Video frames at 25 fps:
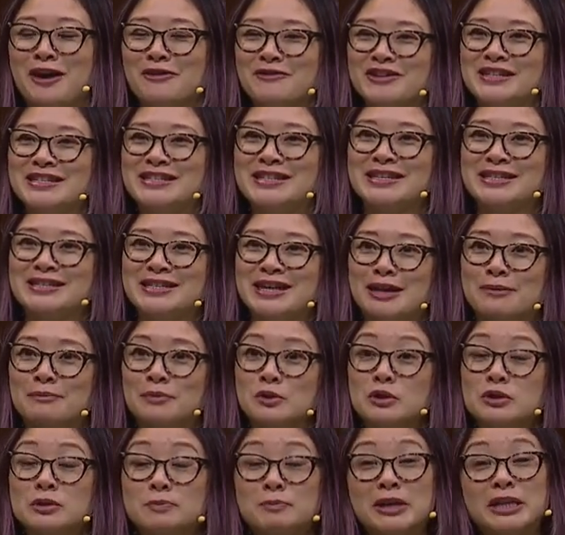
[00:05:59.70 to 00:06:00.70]
obvious
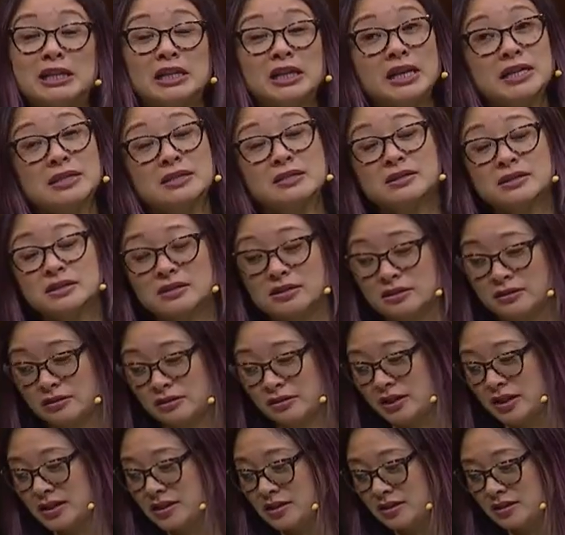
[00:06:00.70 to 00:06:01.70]
examples, but let's,
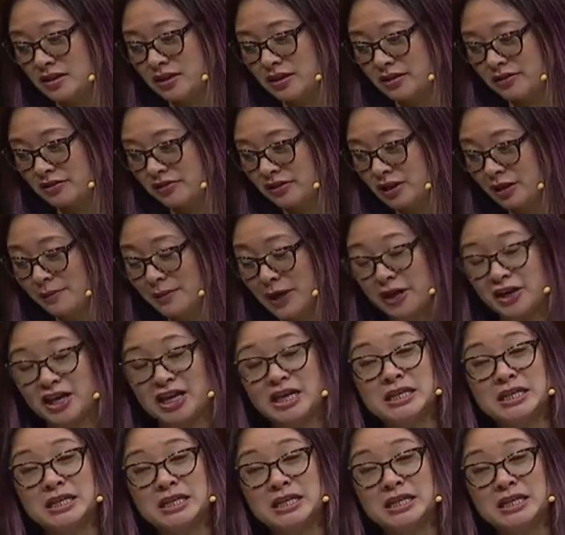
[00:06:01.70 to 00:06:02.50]
let's uh, think about it.